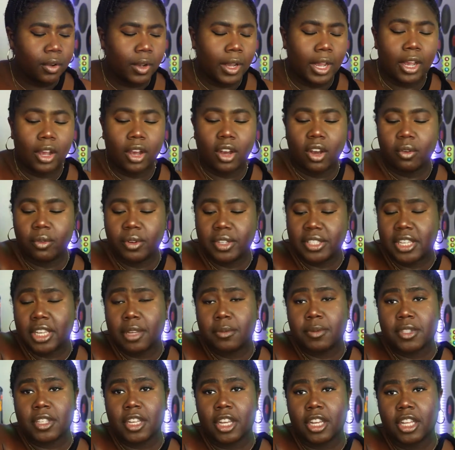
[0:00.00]
I always
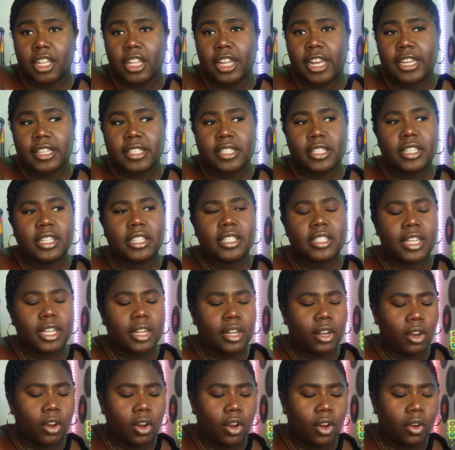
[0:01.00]
keep sunglasses and
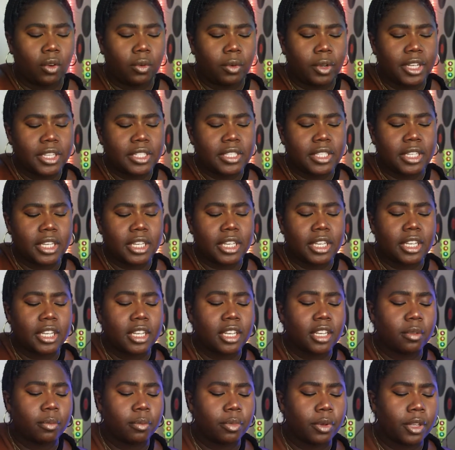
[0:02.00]
I always
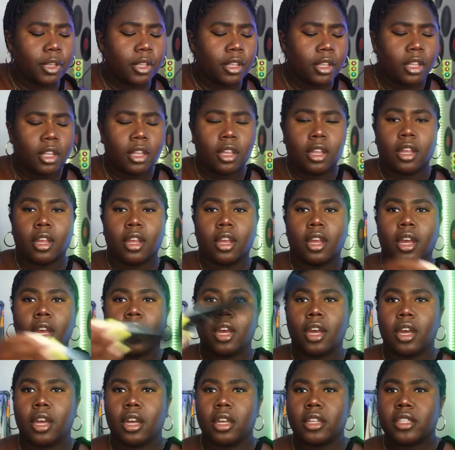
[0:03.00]
keep
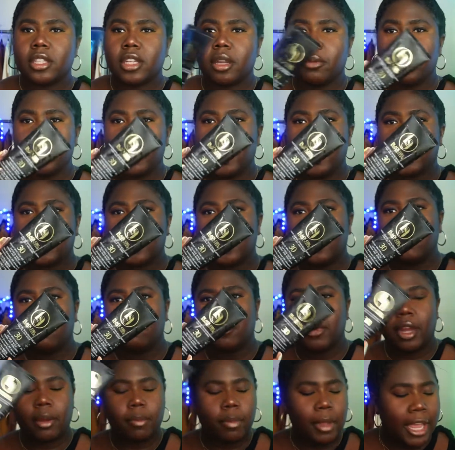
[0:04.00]
uh, sunblock in
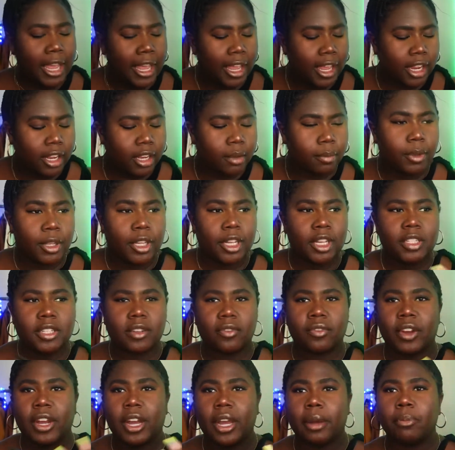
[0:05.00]
my bag, because
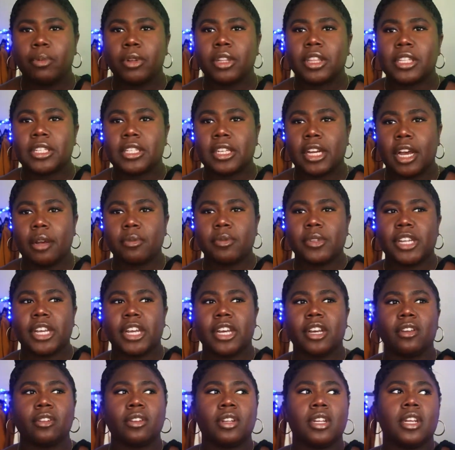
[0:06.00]
if I put the top
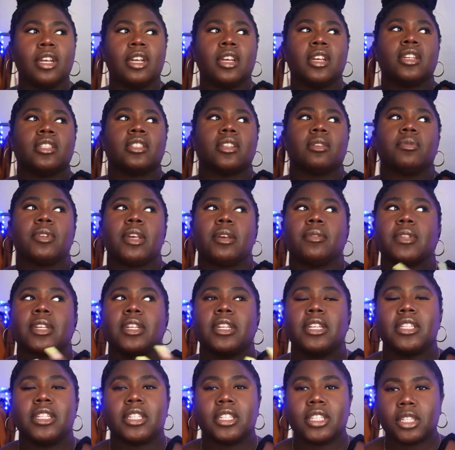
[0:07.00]
down, sometimes I
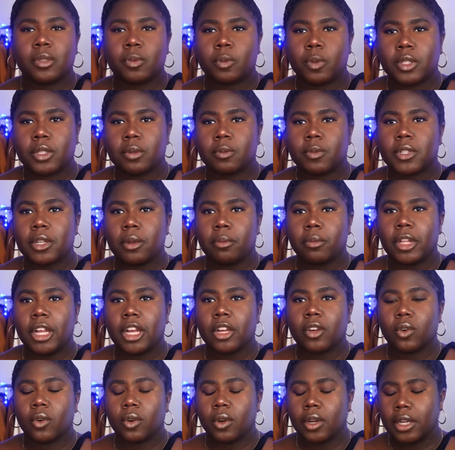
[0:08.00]
need to just put some
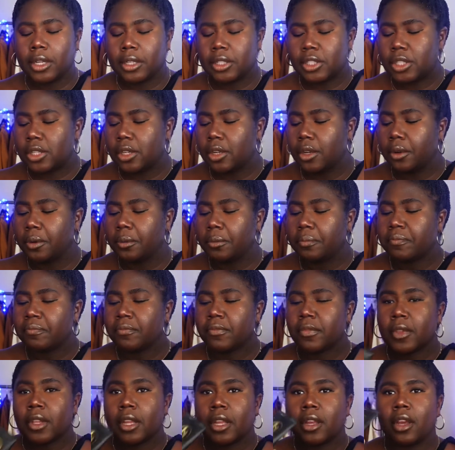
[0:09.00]
sunblock on, so
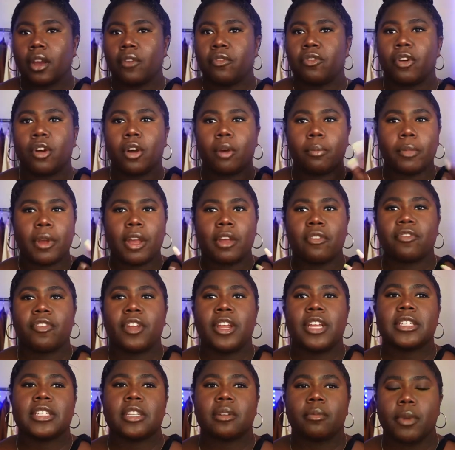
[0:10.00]
for my
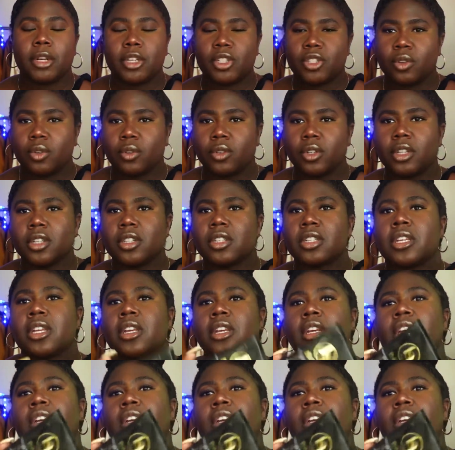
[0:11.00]
face and my shoulders.